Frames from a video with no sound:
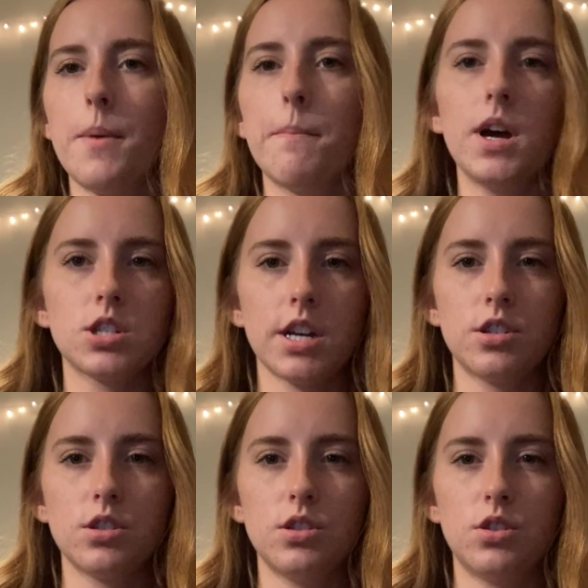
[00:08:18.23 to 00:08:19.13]
much I
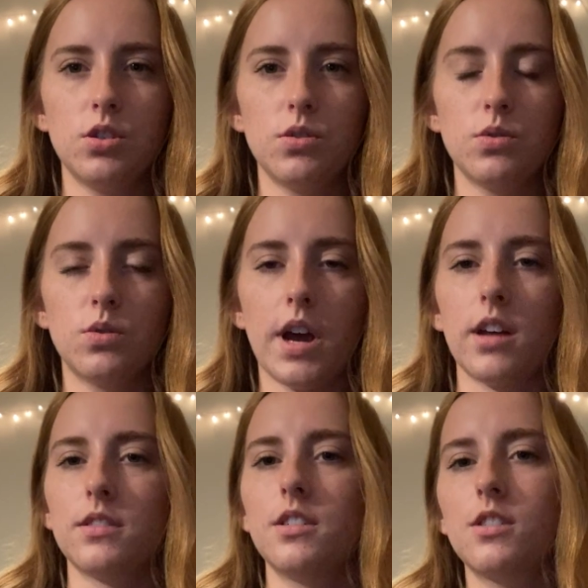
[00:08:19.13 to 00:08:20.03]
should do, how
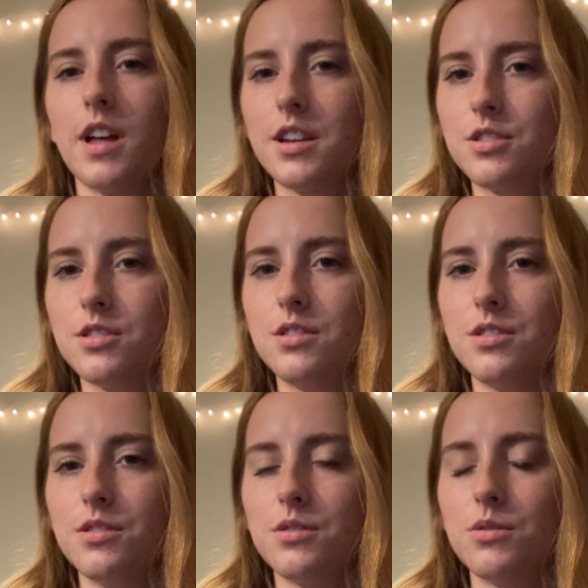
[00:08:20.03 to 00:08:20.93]
little I should
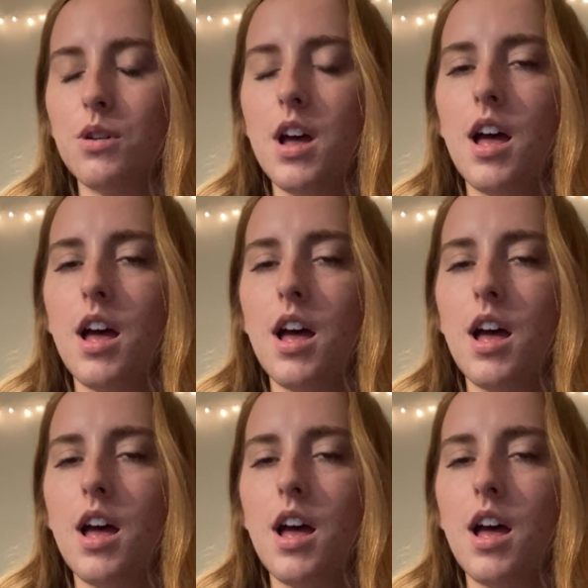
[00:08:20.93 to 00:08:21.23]
do.